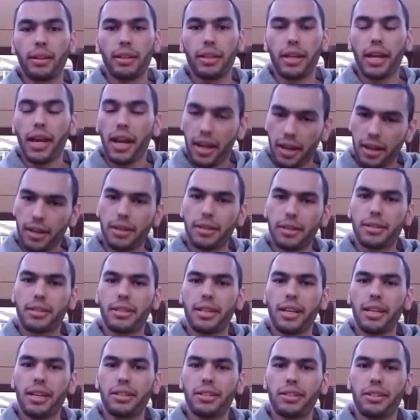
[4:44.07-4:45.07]
yeah,
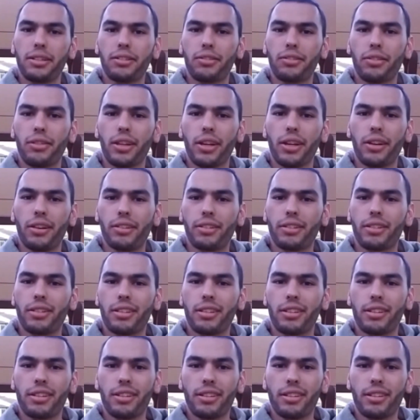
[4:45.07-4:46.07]
stay tuned for those.